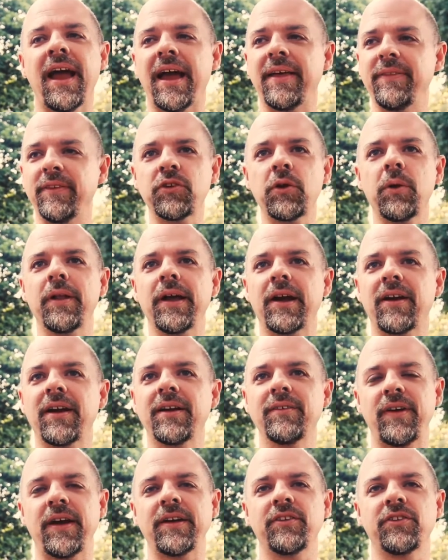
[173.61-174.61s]
and this whole
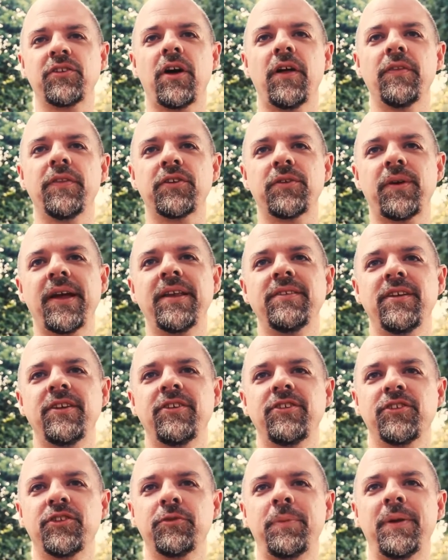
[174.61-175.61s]
area, in fact, is called the Transitions